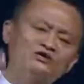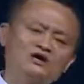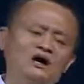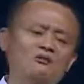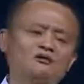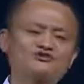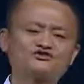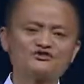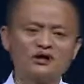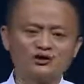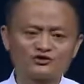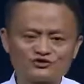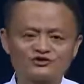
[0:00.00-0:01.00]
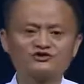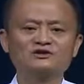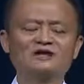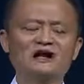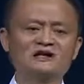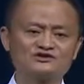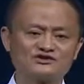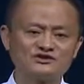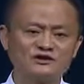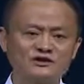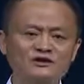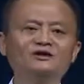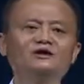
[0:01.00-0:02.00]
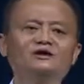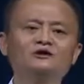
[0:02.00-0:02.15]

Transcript: our sales last year